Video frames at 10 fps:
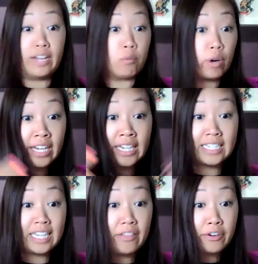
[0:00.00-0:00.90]
like working
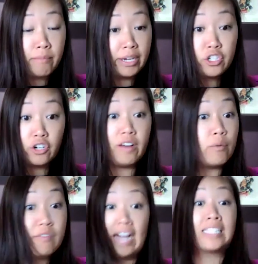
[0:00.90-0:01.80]
together to make sure that
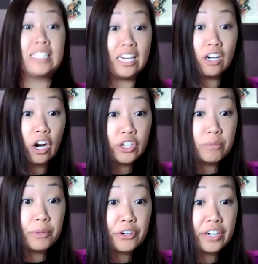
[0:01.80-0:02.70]
we vaccinated our
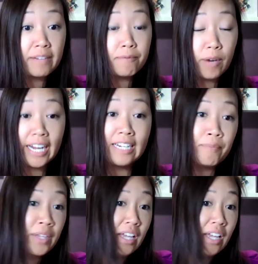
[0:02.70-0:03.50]
community, right?